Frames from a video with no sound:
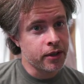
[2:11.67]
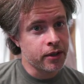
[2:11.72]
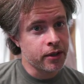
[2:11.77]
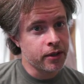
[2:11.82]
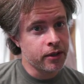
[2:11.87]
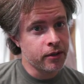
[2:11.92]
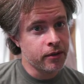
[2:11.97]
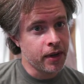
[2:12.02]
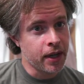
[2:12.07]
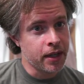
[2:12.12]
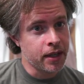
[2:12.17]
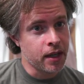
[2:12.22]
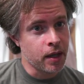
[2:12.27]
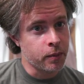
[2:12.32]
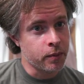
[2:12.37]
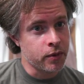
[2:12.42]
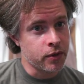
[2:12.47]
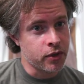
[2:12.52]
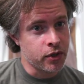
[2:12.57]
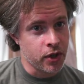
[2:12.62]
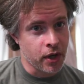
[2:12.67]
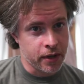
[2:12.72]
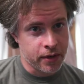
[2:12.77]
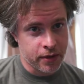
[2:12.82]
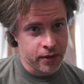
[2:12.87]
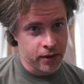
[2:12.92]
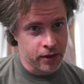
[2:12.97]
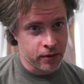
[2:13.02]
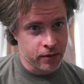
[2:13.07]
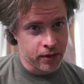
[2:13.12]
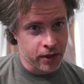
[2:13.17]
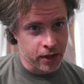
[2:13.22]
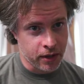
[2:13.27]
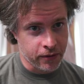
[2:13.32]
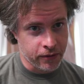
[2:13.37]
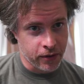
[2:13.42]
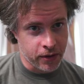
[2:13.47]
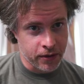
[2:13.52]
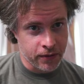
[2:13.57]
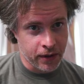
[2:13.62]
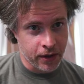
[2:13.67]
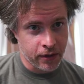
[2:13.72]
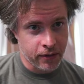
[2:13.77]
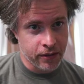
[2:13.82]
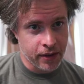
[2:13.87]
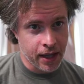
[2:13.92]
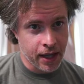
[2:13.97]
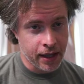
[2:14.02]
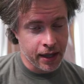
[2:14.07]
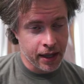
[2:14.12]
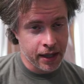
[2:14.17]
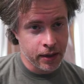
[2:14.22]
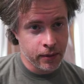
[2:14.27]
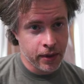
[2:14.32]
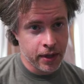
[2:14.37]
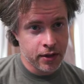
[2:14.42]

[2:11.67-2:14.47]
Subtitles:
you end up just using your first finger for that anyway,